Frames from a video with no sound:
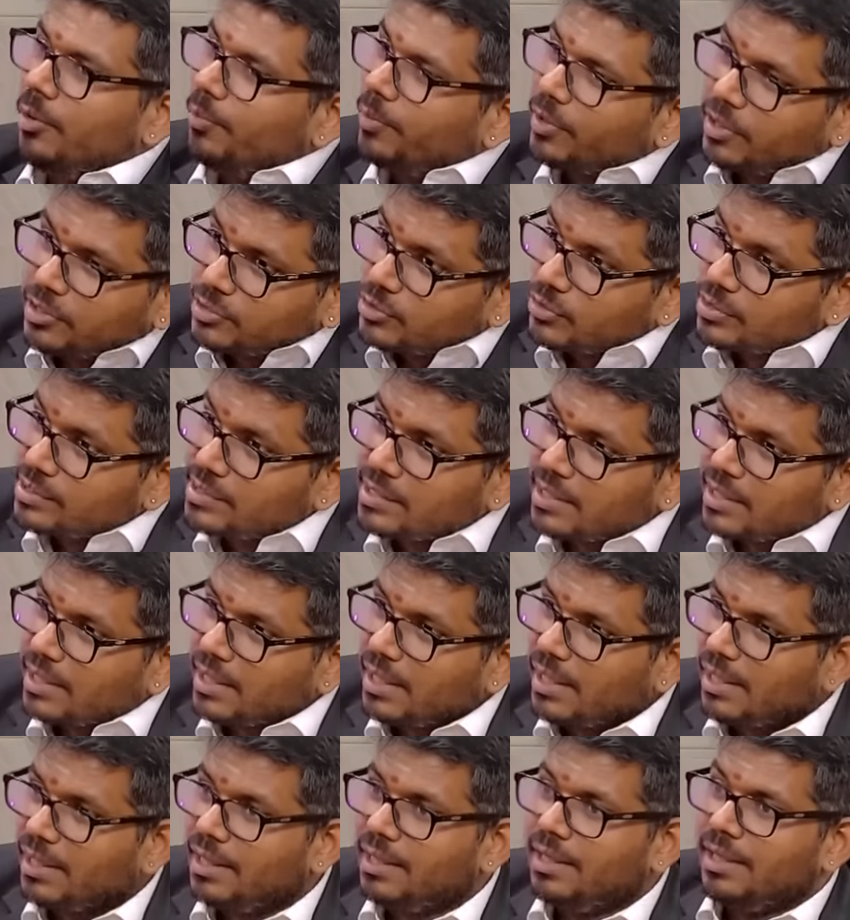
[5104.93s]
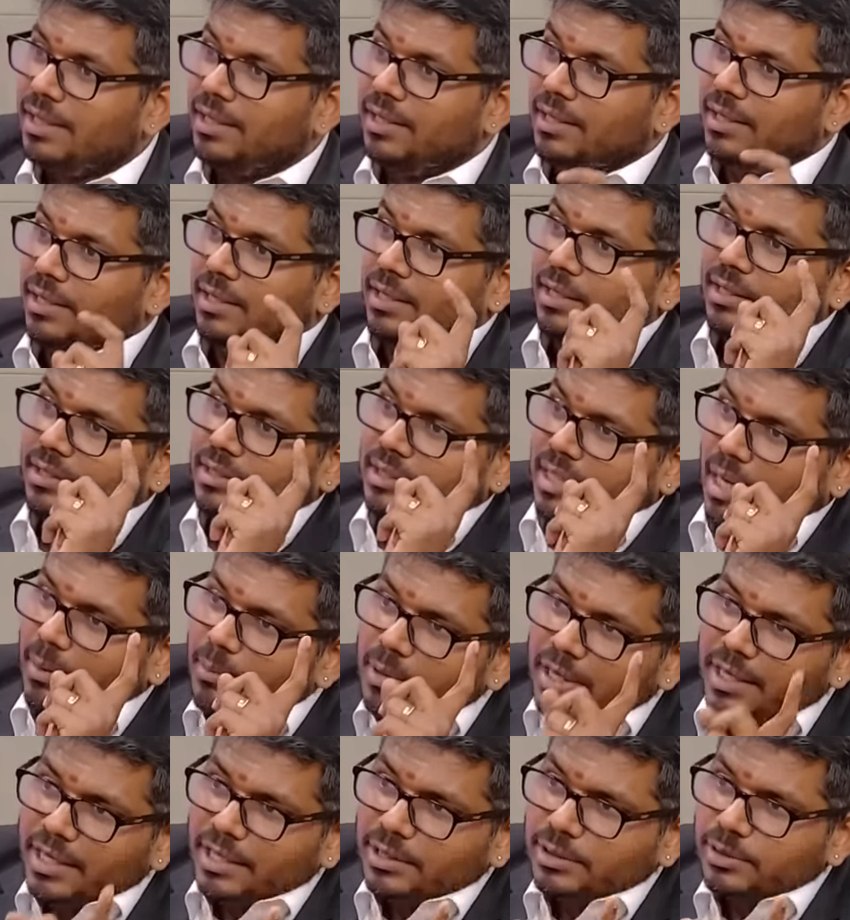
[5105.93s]
Because you see,
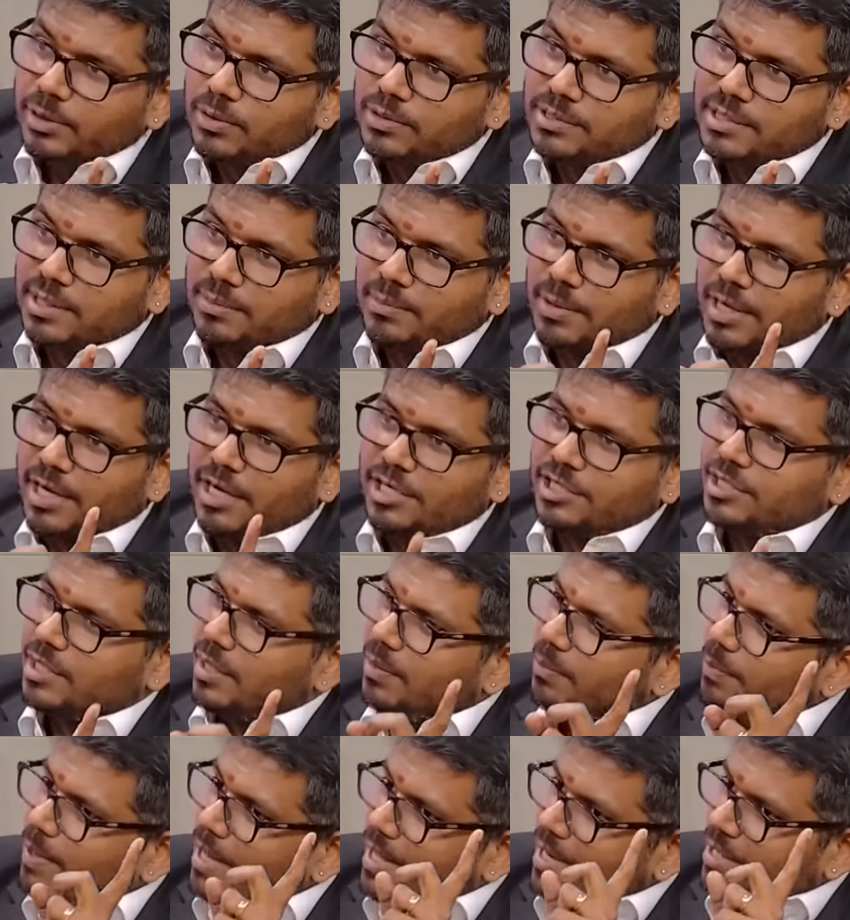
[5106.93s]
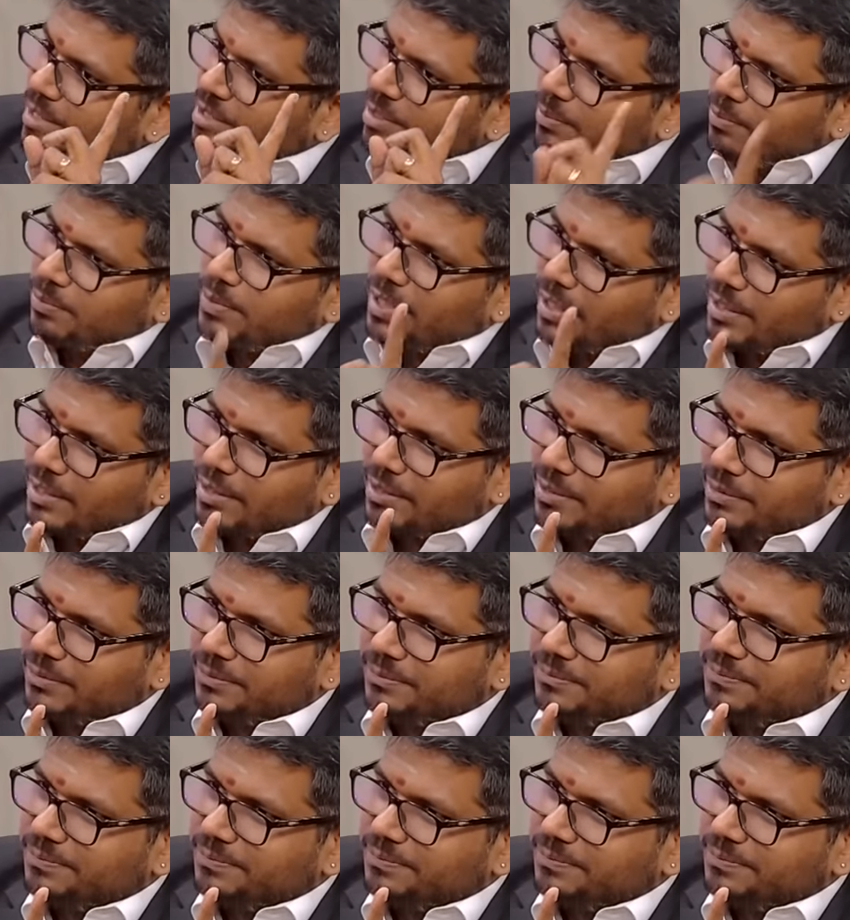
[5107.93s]
Tamil Hindus in Malaysia are bearing the brunt